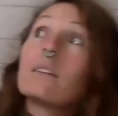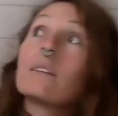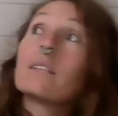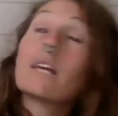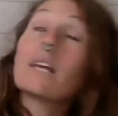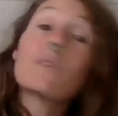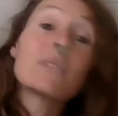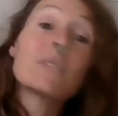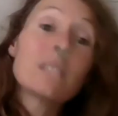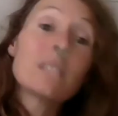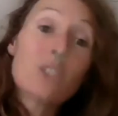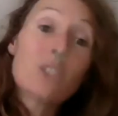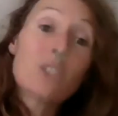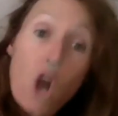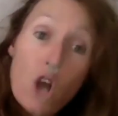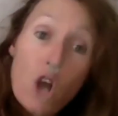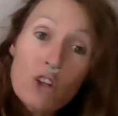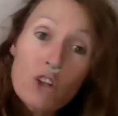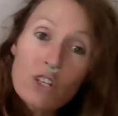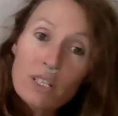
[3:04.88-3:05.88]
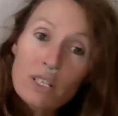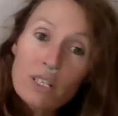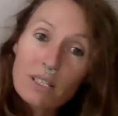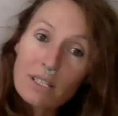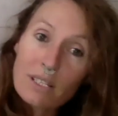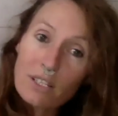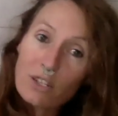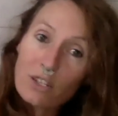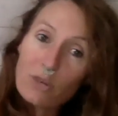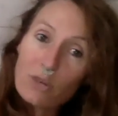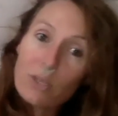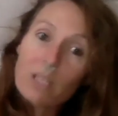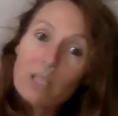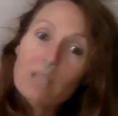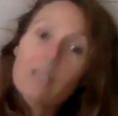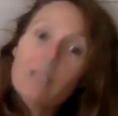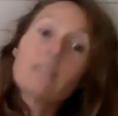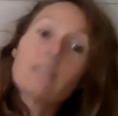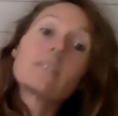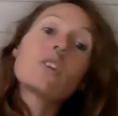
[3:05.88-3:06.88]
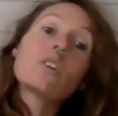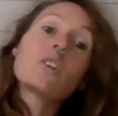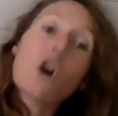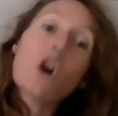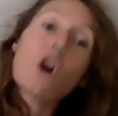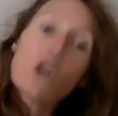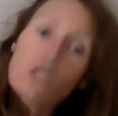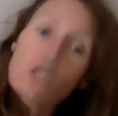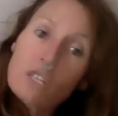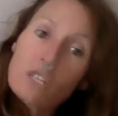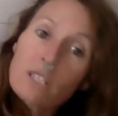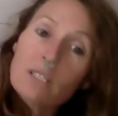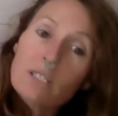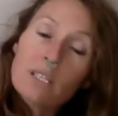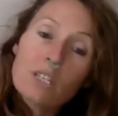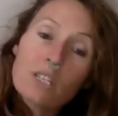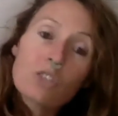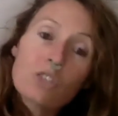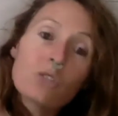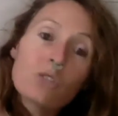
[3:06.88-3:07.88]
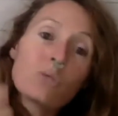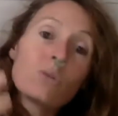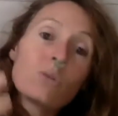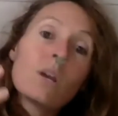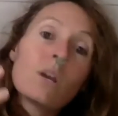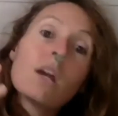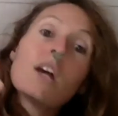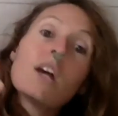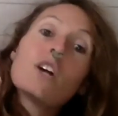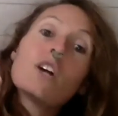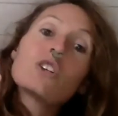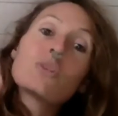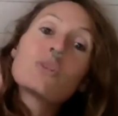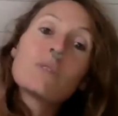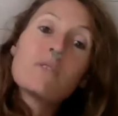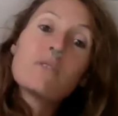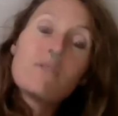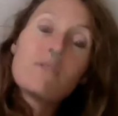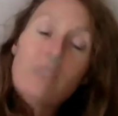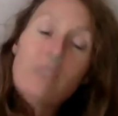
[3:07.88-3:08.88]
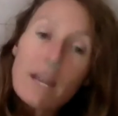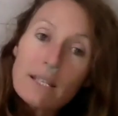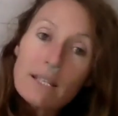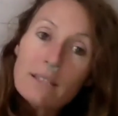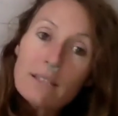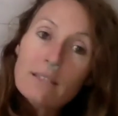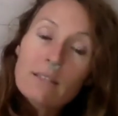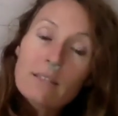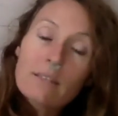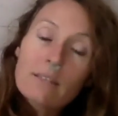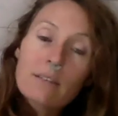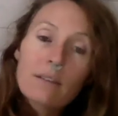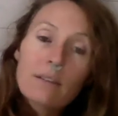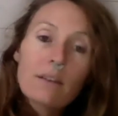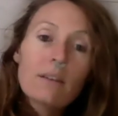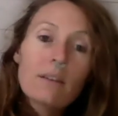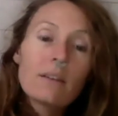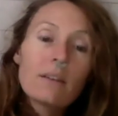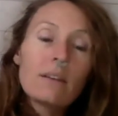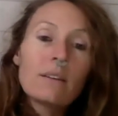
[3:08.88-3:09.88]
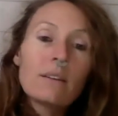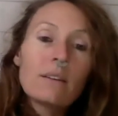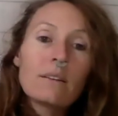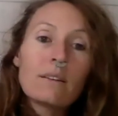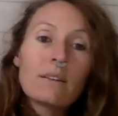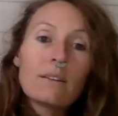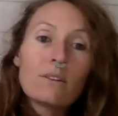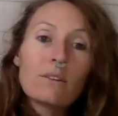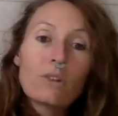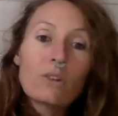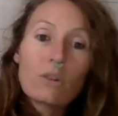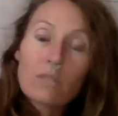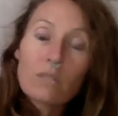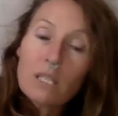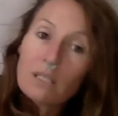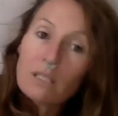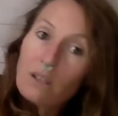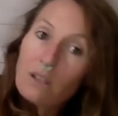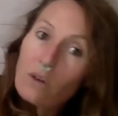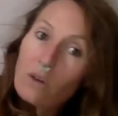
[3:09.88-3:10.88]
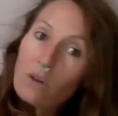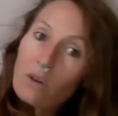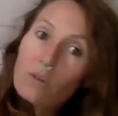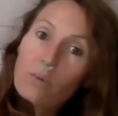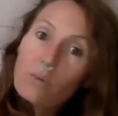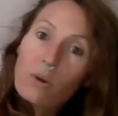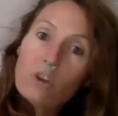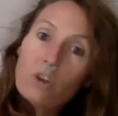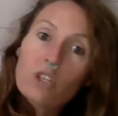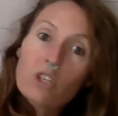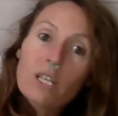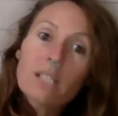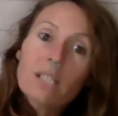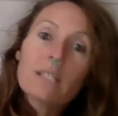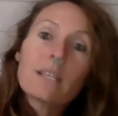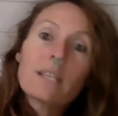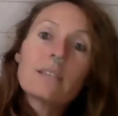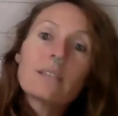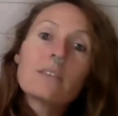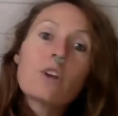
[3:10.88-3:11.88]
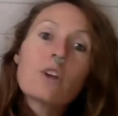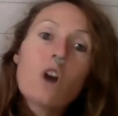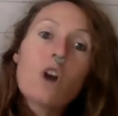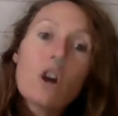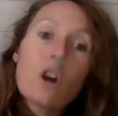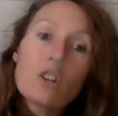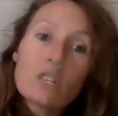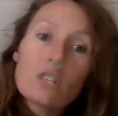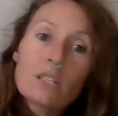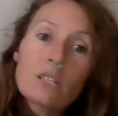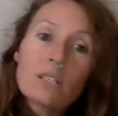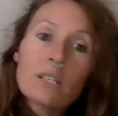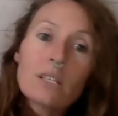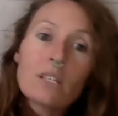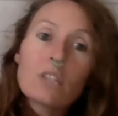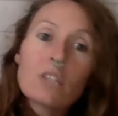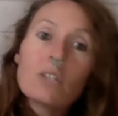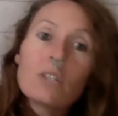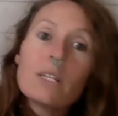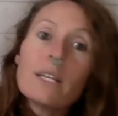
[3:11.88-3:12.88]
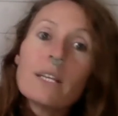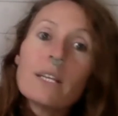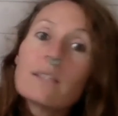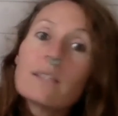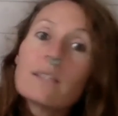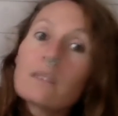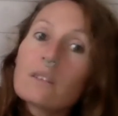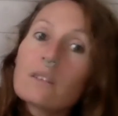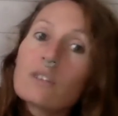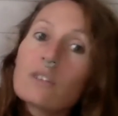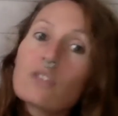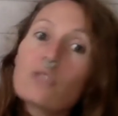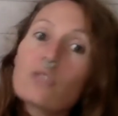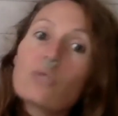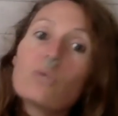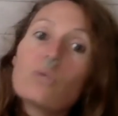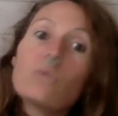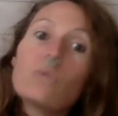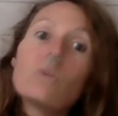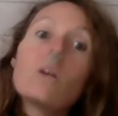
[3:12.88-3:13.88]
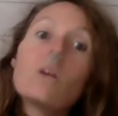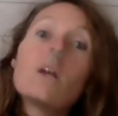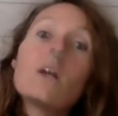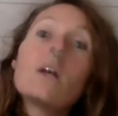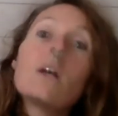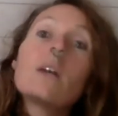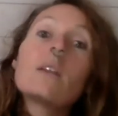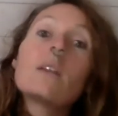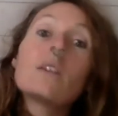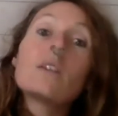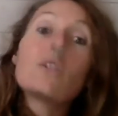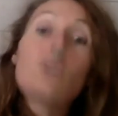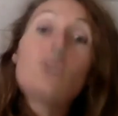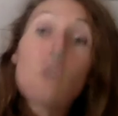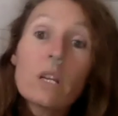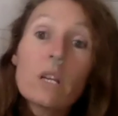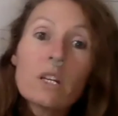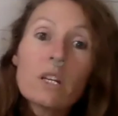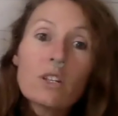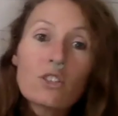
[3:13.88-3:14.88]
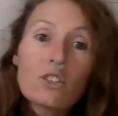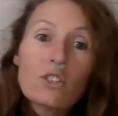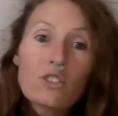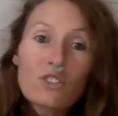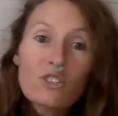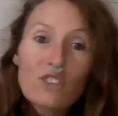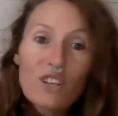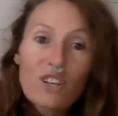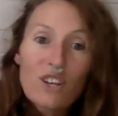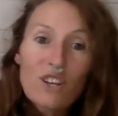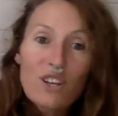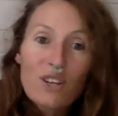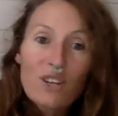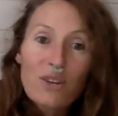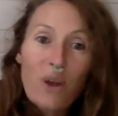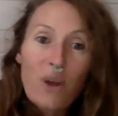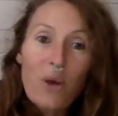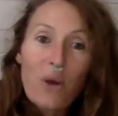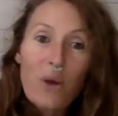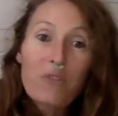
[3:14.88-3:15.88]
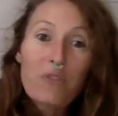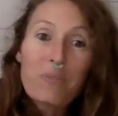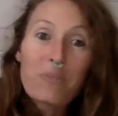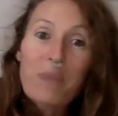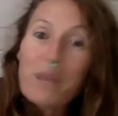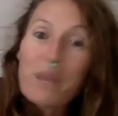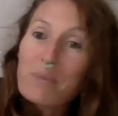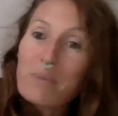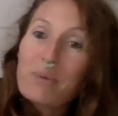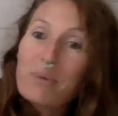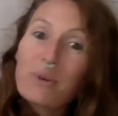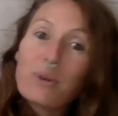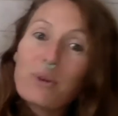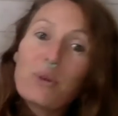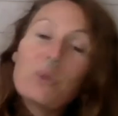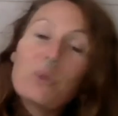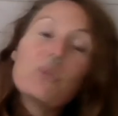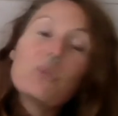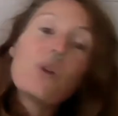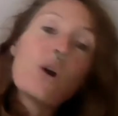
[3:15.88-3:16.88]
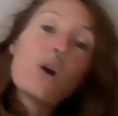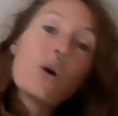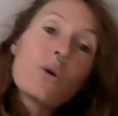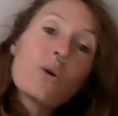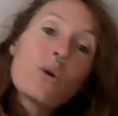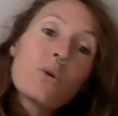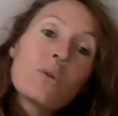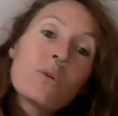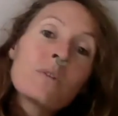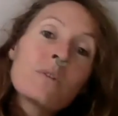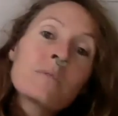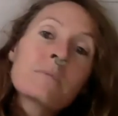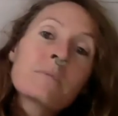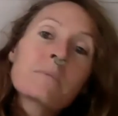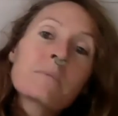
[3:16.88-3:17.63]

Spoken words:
there is an urgency to it. There's an urgency to invest in, these local projects. There's an urgency to listen to the knowledge, of people who know